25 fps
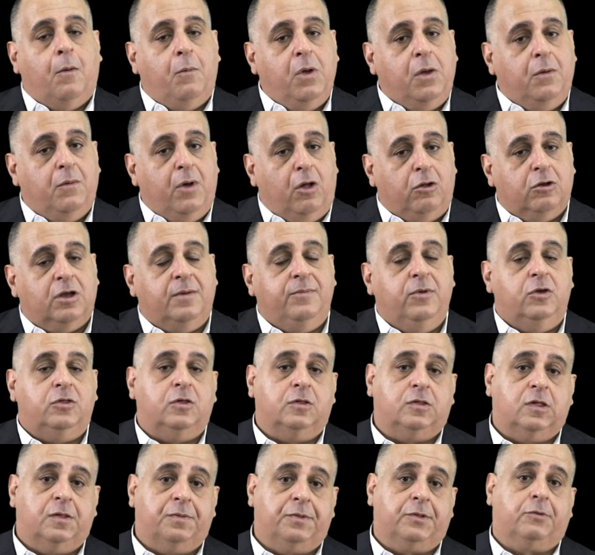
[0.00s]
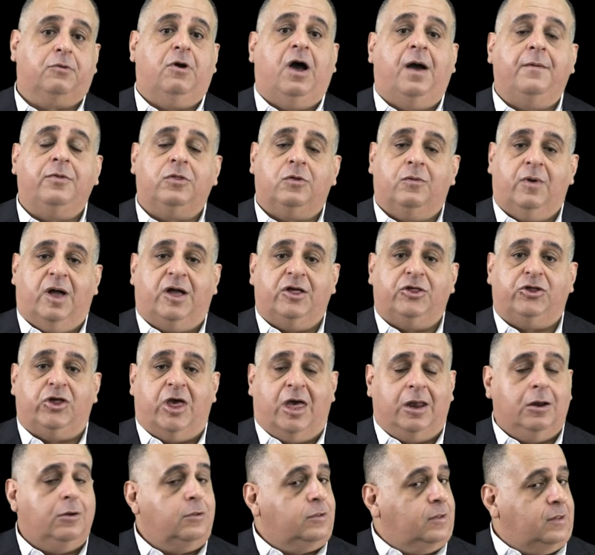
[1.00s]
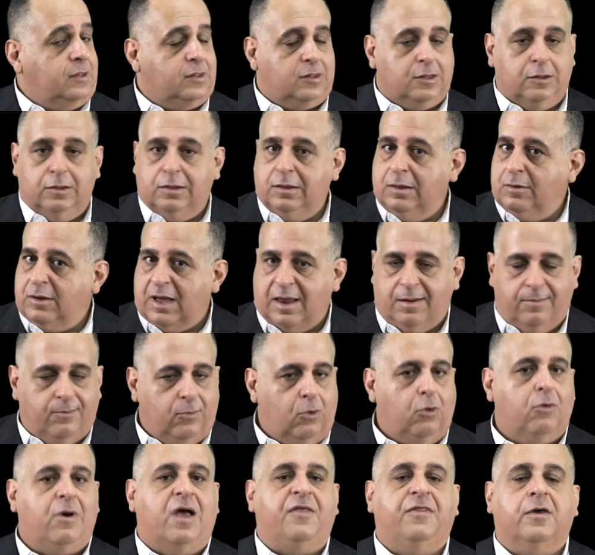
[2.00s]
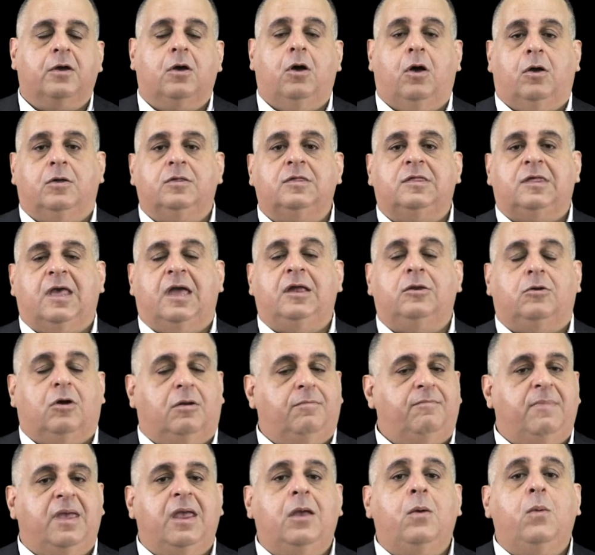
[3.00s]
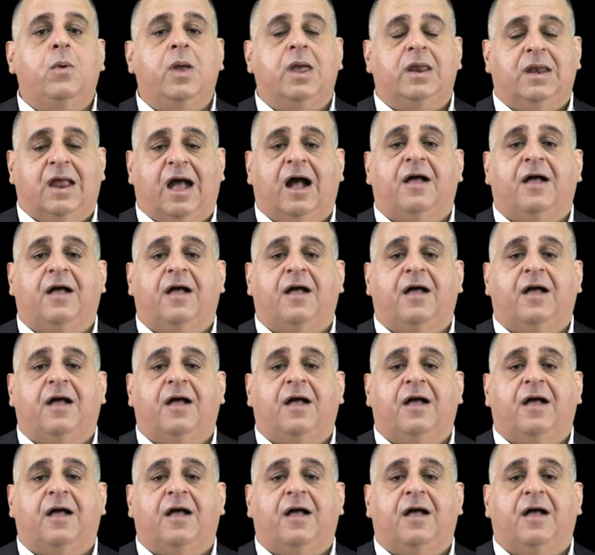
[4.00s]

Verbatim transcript: we welcome you to subscribe to our channel just to look at more other content on Mary and